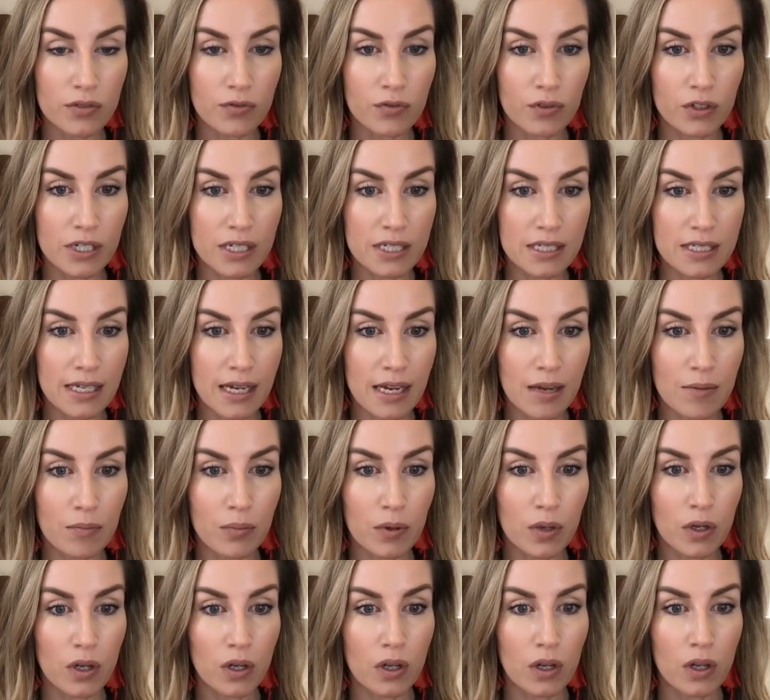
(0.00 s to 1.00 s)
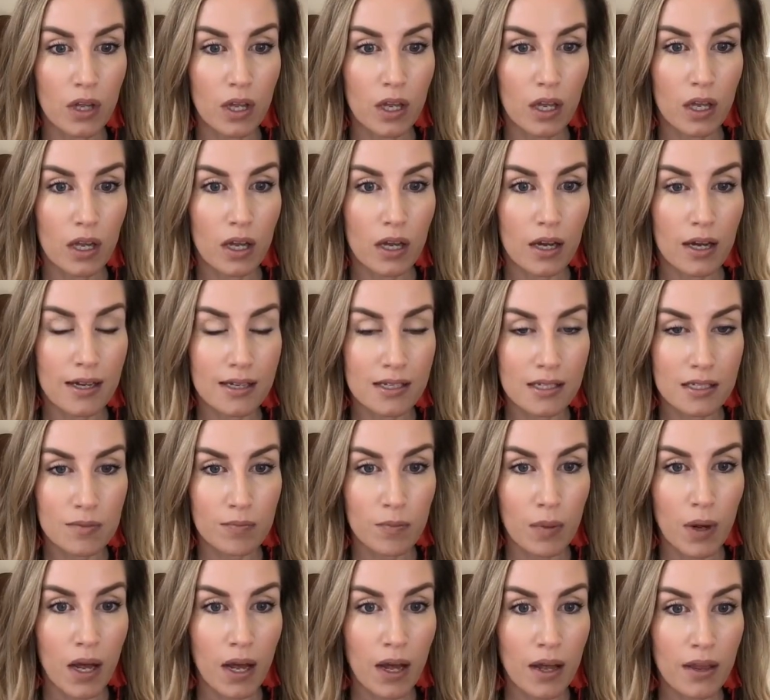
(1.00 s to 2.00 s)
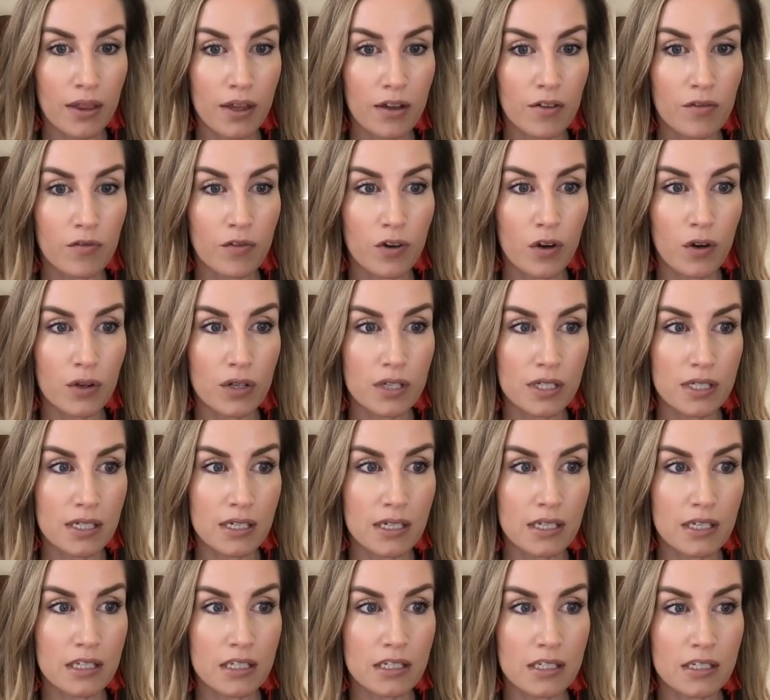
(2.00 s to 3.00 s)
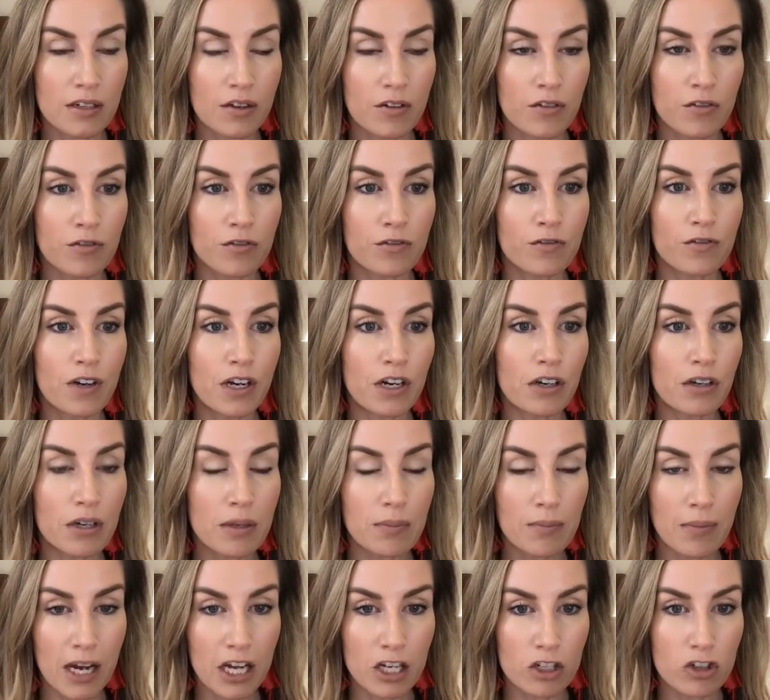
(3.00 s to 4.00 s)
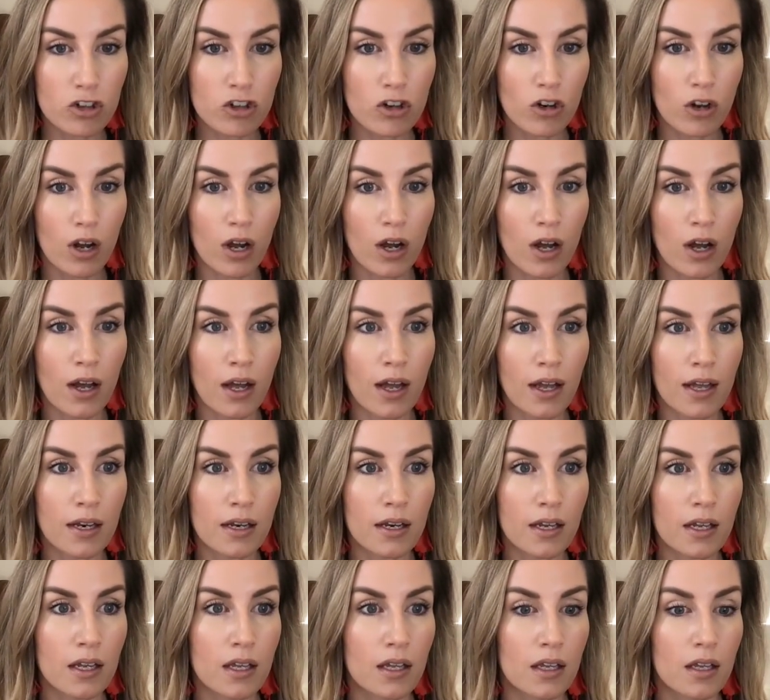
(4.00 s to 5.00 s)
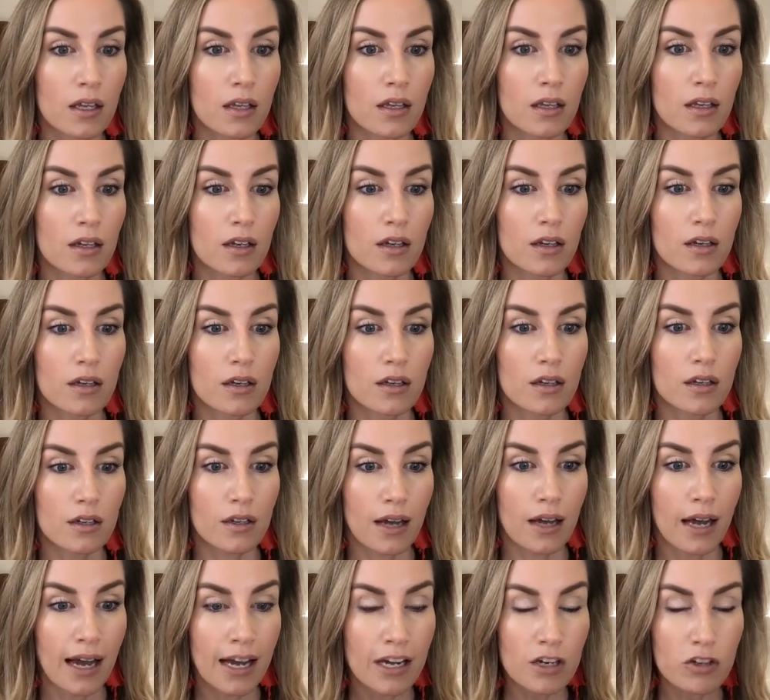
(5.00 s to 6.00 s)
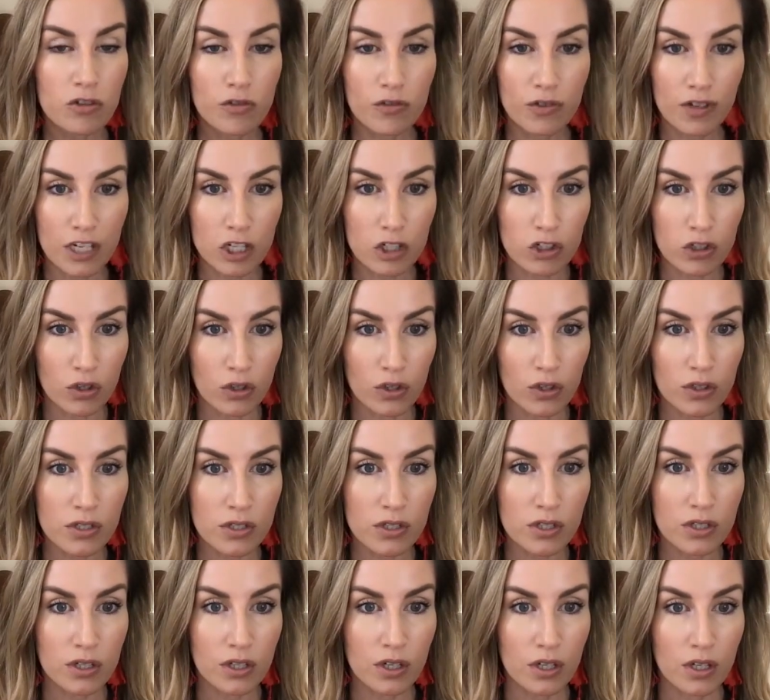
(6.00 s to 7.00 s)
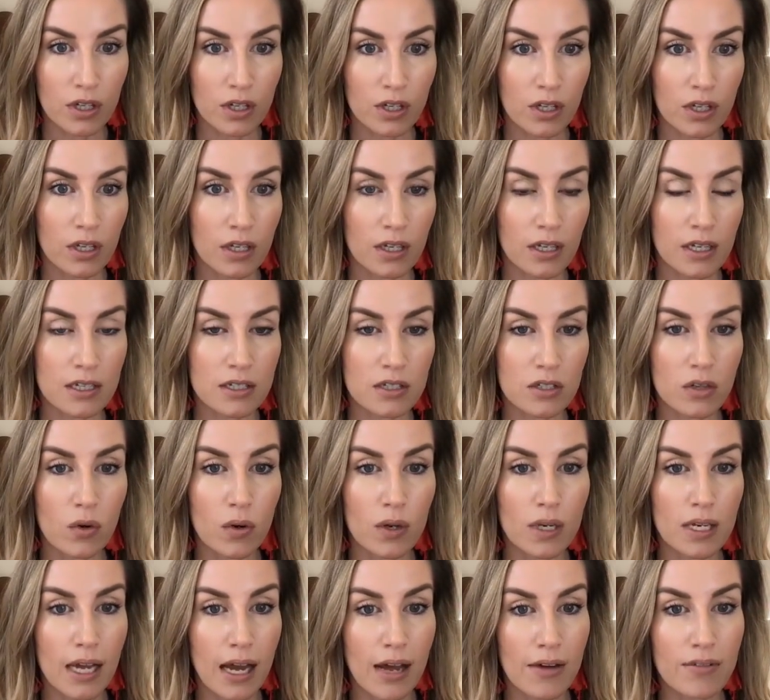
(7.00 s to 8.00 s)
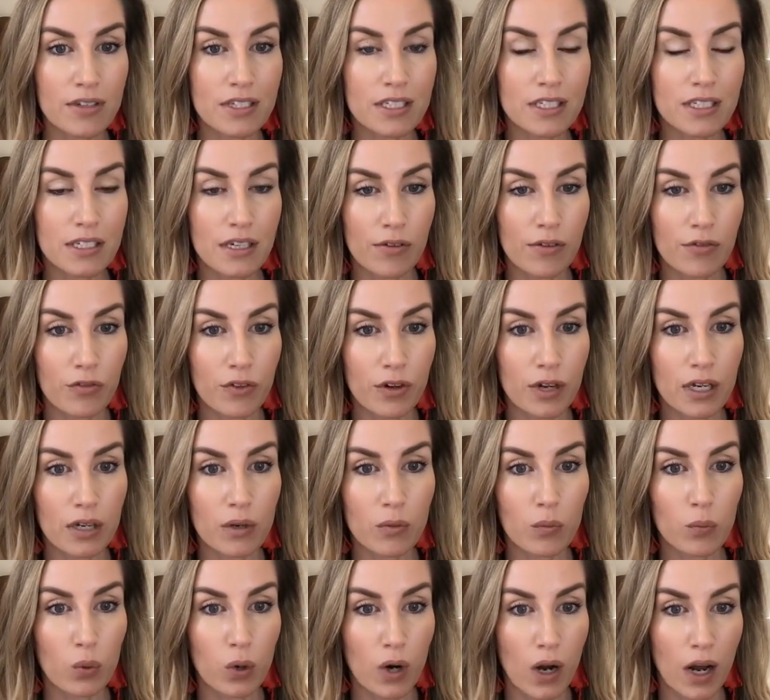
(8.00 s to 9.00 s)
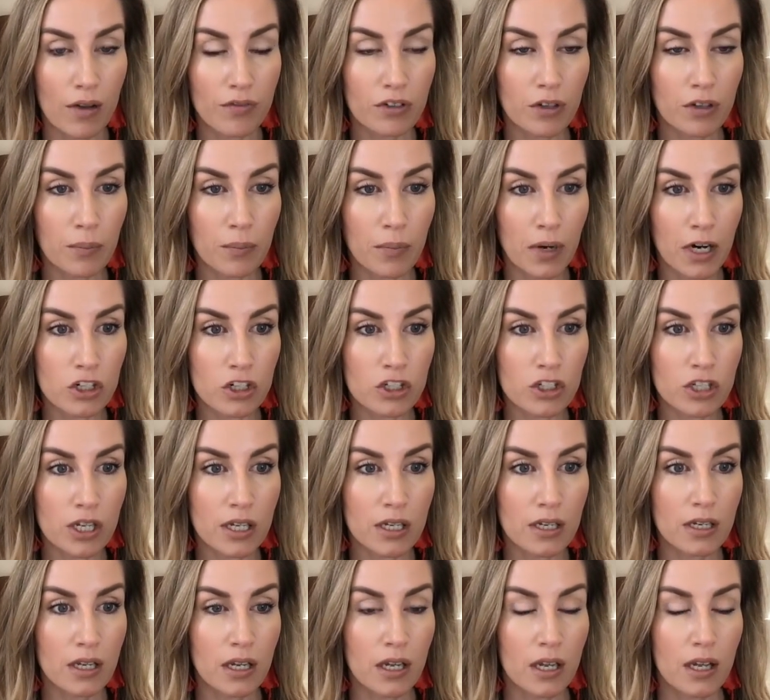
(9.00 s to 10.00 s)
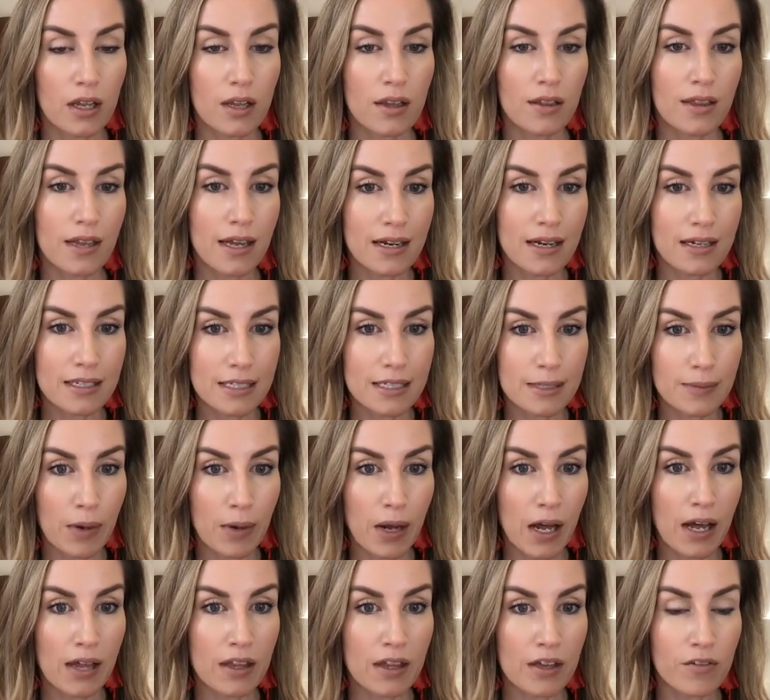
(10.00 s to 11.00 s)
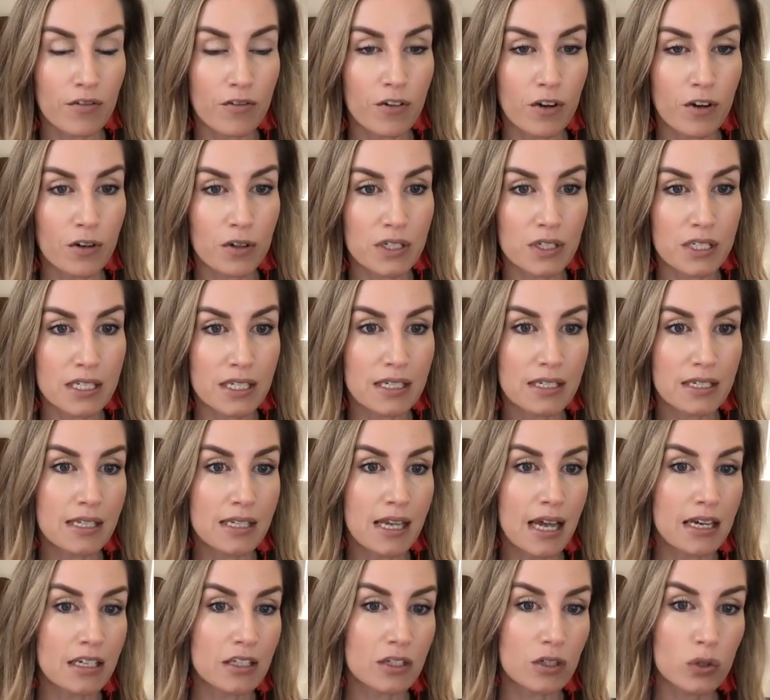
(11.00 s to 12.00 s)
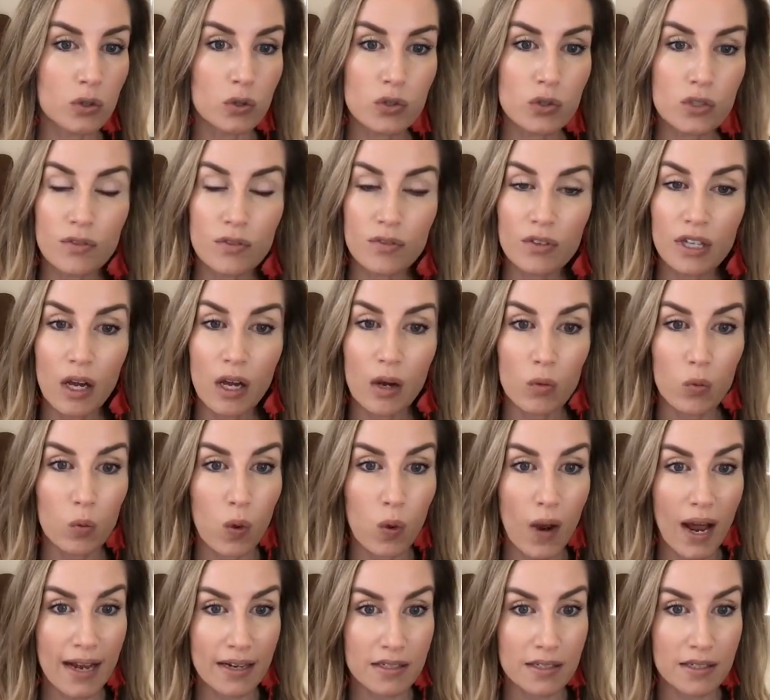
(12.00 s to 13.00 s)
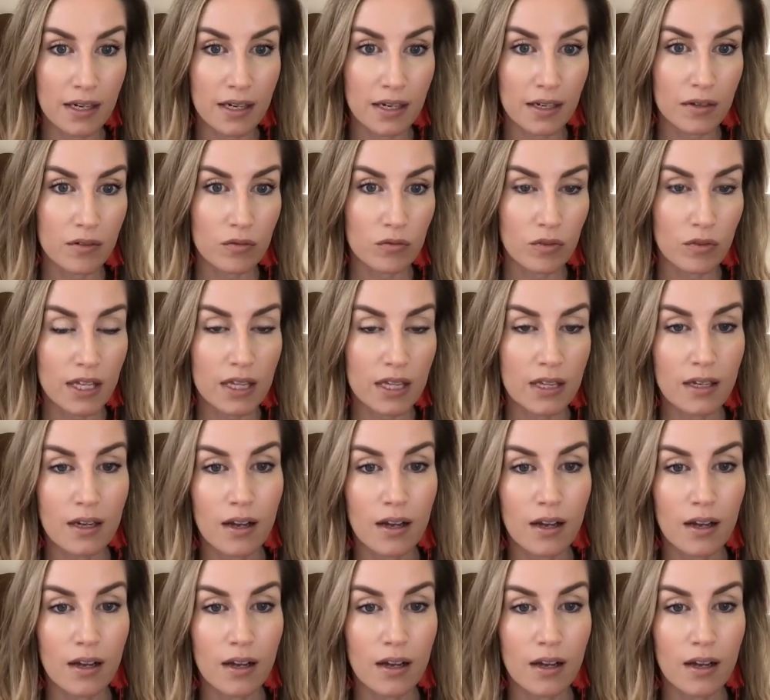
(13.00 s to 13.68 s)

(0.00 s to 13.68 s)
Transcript: For example, a spa that focuses very much on hydrofacials is going to have a different profit margin than a spa that focuses exclusively on waxing, right?